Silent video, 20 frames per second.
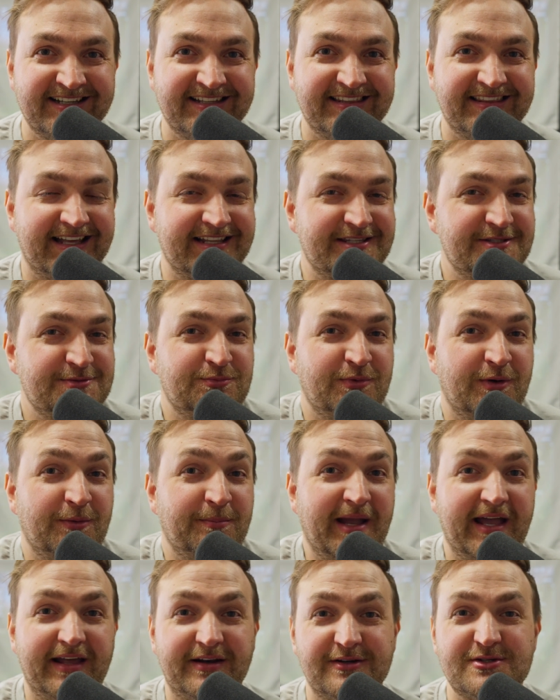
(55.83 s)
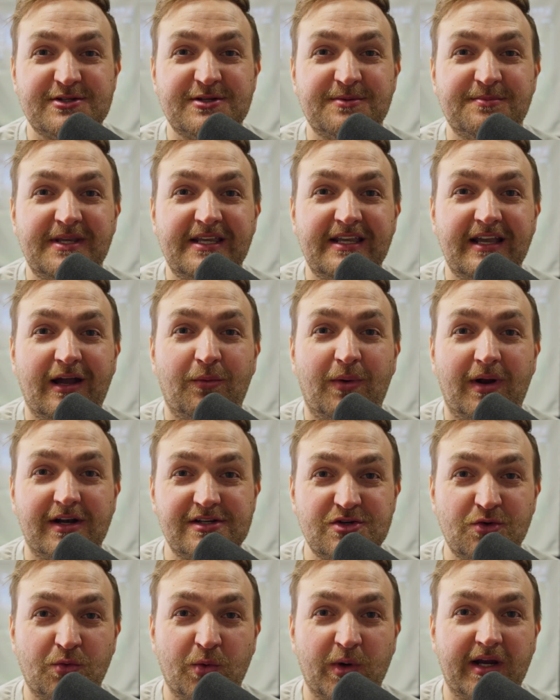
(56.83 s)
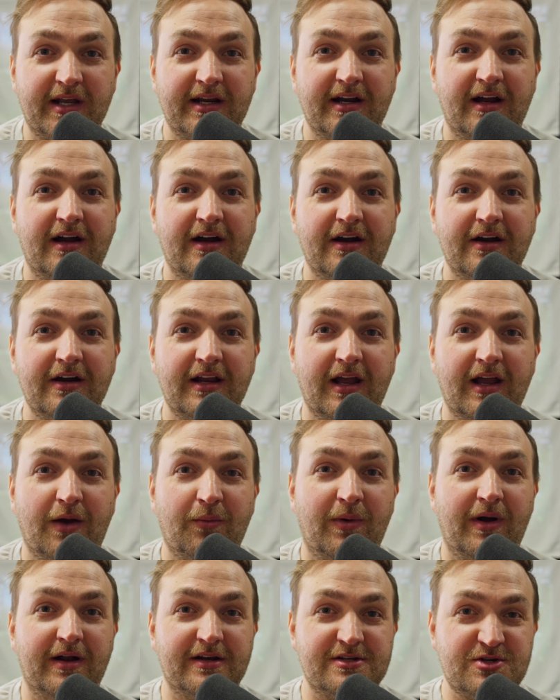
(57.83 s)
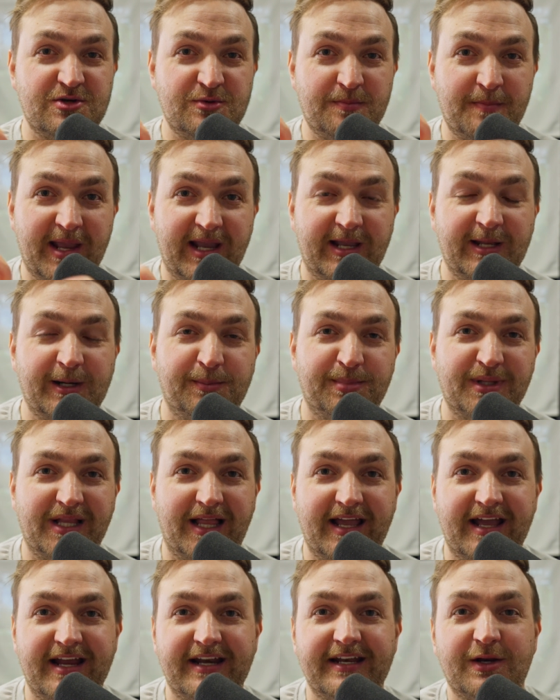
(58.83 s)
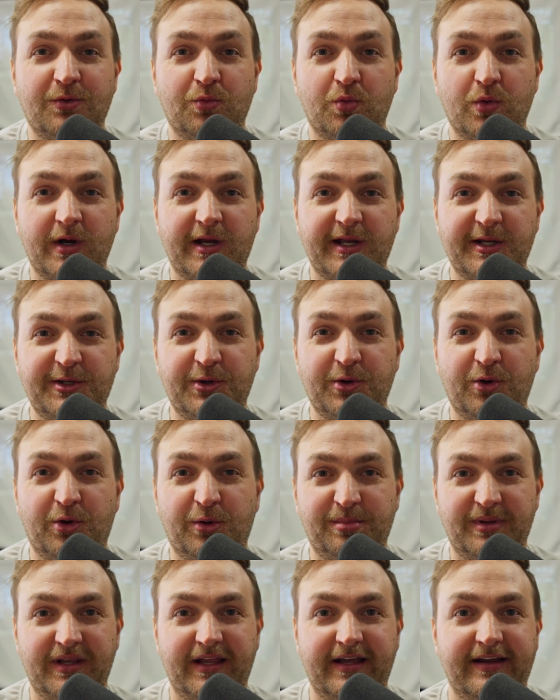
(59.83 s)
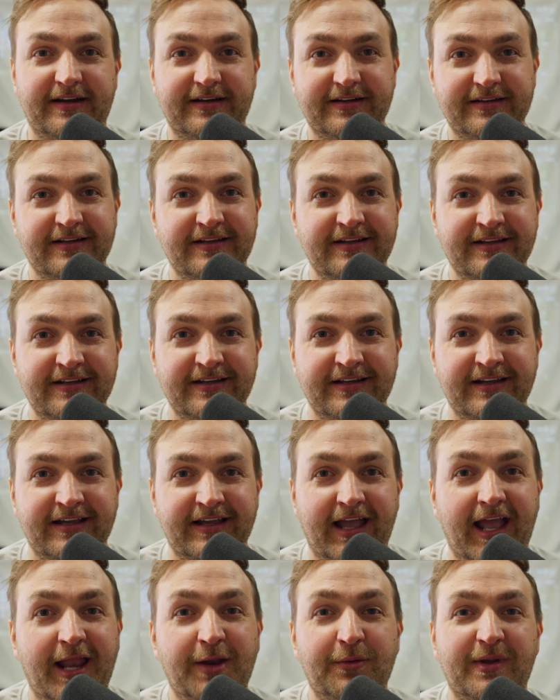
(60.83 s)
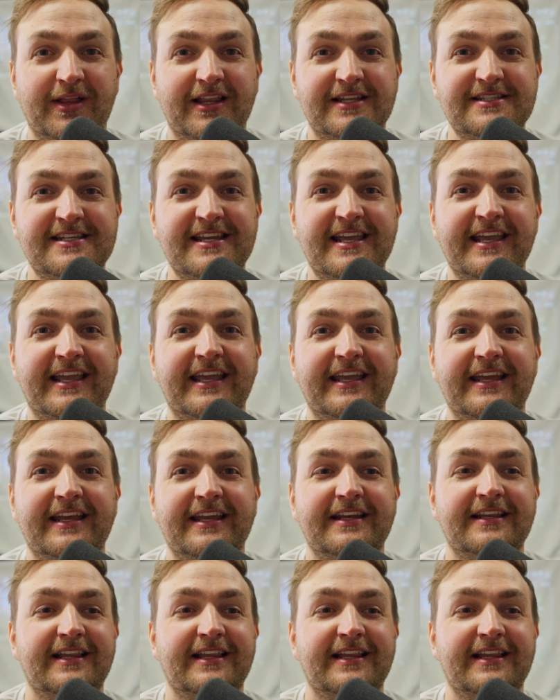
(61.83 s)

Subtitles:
That's what matters to me. I want you working hard. I want you making a plan and working your plan. Anyway, let's dig in.